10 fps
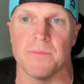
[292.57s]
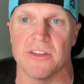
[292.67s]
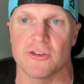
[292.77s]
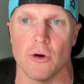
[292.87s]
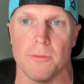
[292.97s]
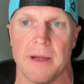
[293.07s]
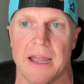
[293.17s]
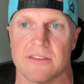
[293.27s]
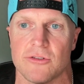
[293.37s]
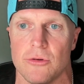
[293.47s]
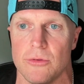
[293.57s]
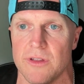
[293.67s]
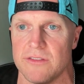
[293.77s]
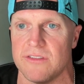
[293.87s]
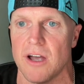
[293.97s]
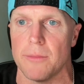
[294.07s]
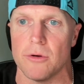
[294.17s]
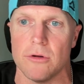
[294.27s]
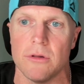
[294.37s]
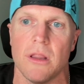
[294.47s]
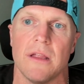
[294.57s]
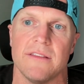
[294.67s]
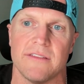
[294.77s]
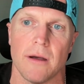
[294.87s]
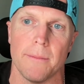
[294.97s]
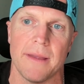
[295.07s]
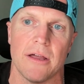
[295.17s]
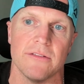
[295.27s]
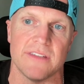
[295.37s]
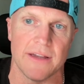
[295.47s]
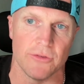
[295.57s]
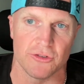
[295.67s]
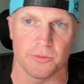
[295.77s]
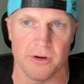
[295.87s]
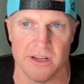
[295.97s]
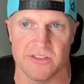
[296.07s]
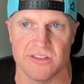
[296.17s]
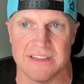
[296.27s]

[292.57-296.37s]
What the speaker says: Let's go back to the double dumbbell devil's press.